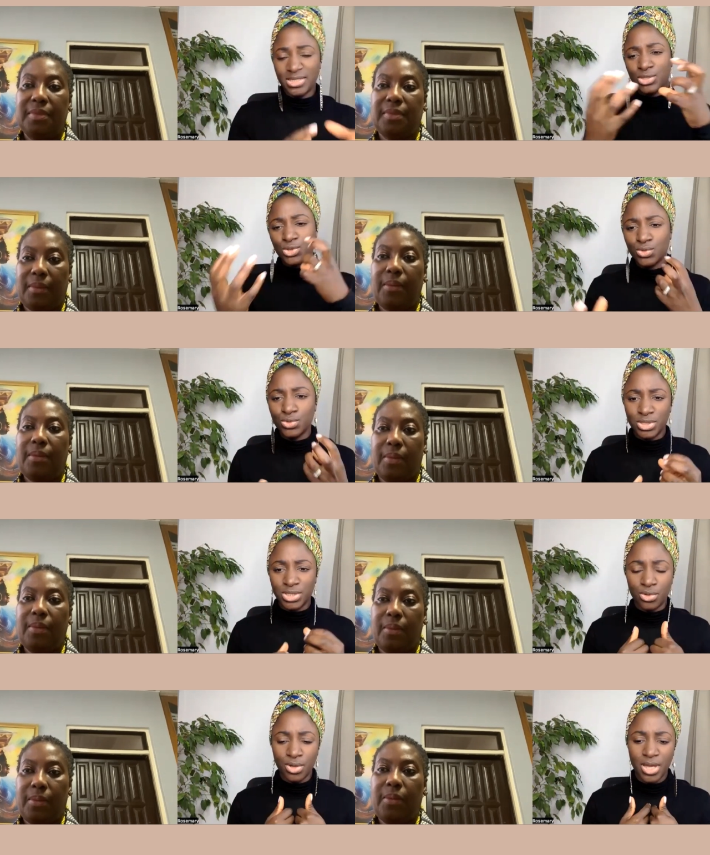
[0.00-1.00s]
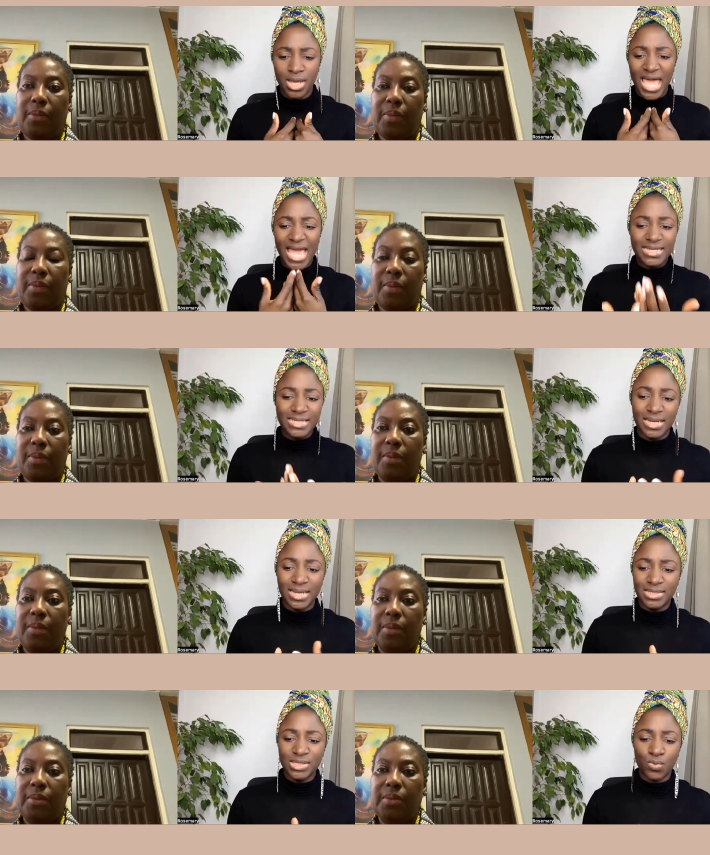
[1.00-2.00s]
Speaker 1: these schools, you know,
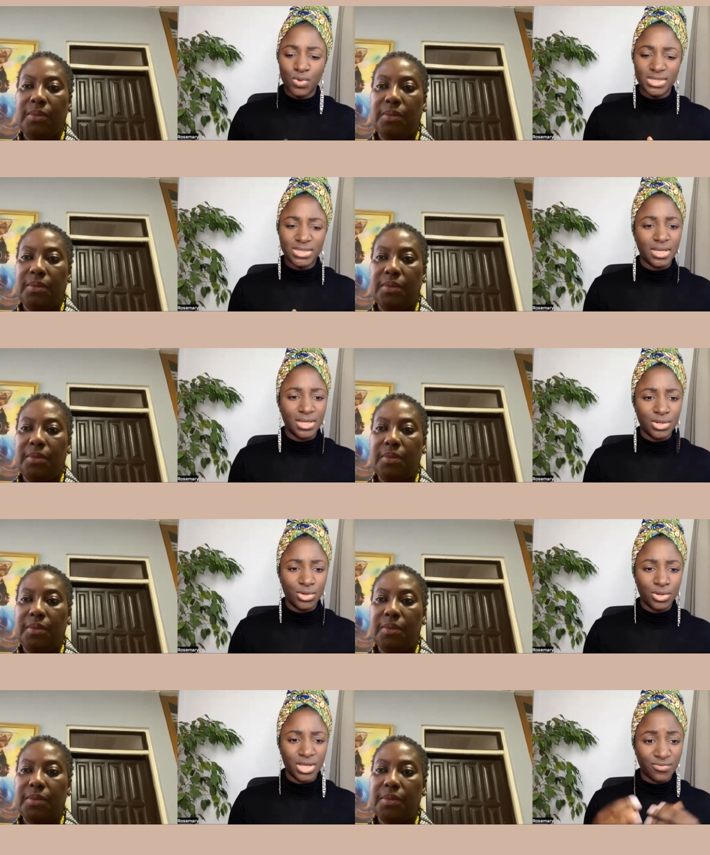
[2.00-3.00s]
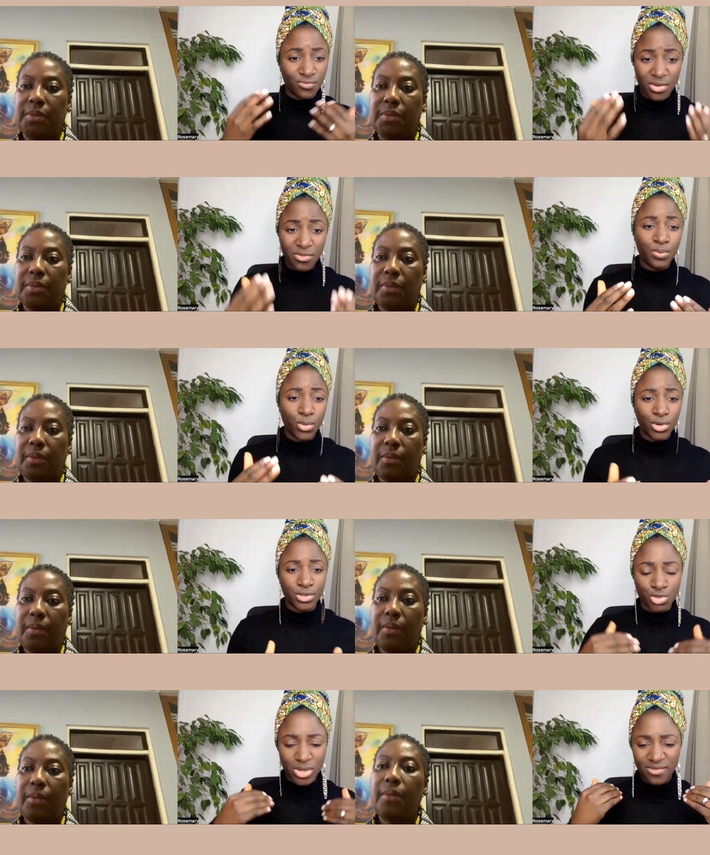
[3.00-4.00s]
excellence was, you know, very
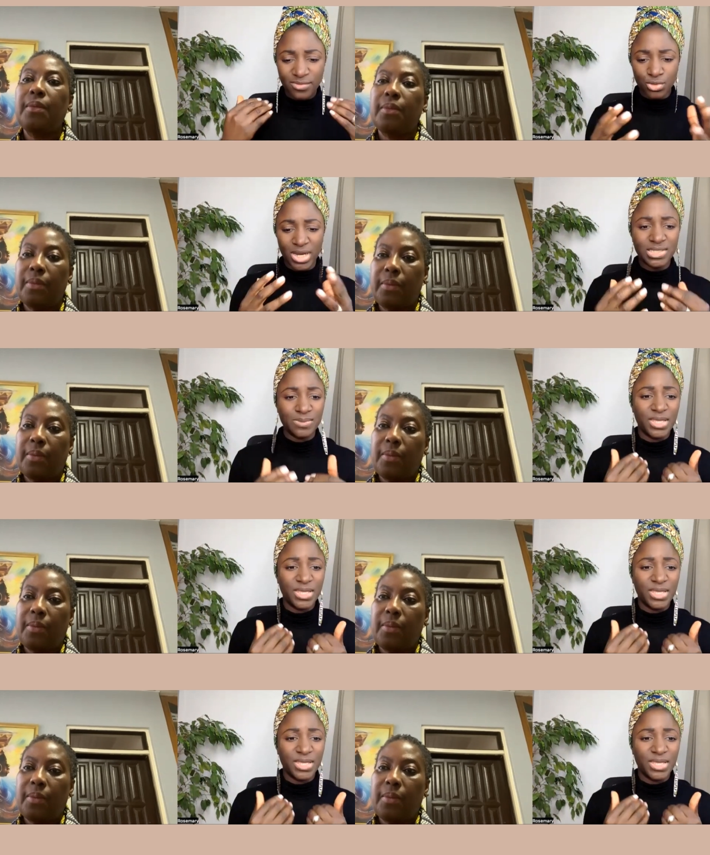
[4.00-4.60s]
important, trying to